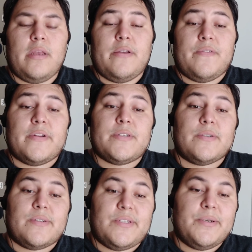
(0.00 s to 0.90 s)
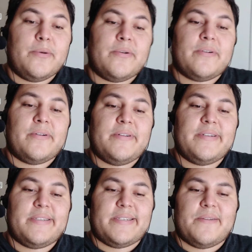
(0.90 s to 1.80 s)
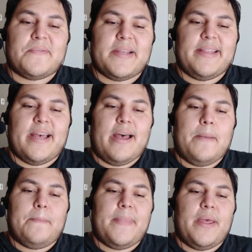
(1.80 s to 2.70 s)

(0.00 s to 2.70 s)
have friends are on tour and stuff like that,